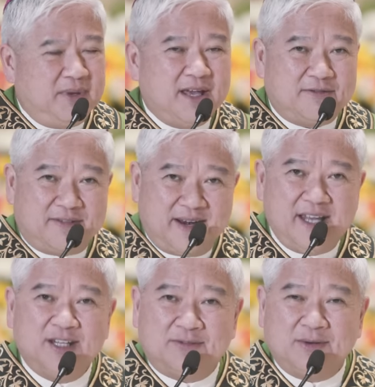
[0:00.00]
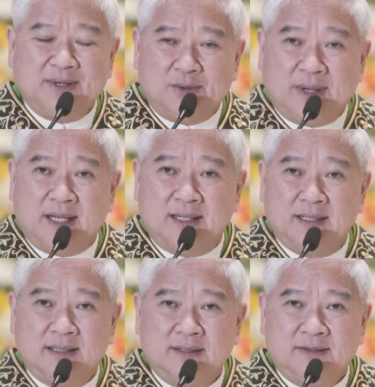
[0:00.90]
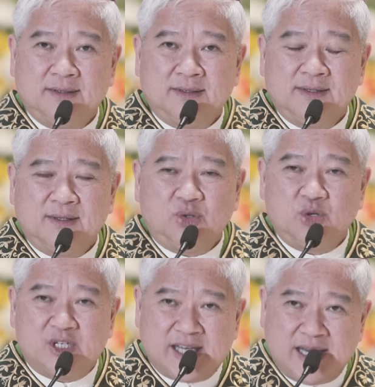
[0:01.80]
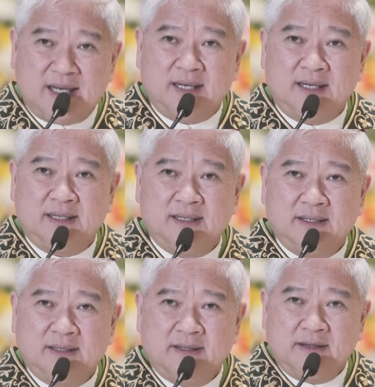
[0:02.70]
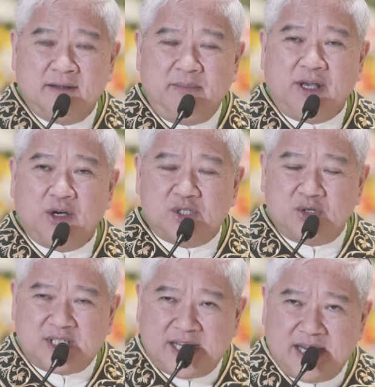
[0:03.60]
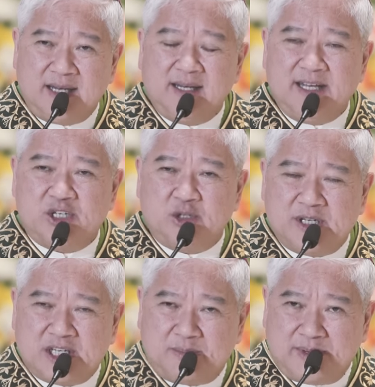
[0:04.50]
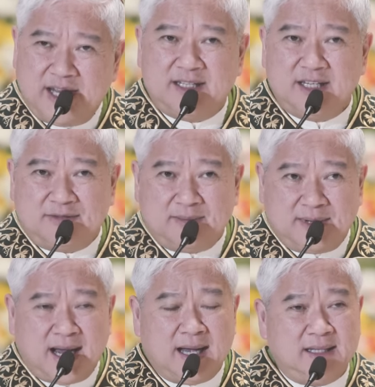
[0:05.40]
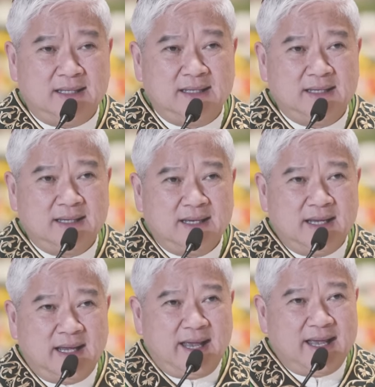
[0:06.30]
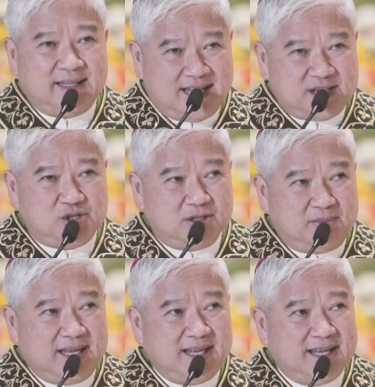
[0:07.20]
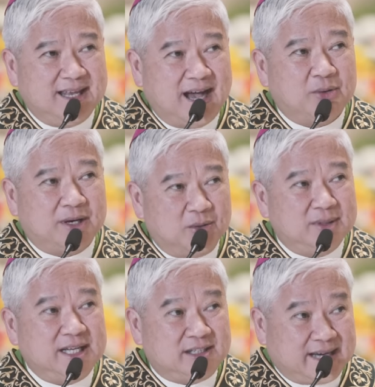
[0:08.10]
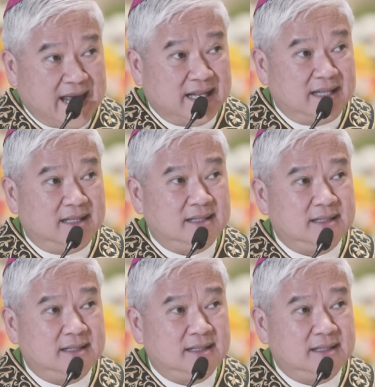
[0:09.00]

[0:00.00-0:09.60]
Be afraid of only one, to sin. Because to sin is to be separated from God, and that should be our only dread.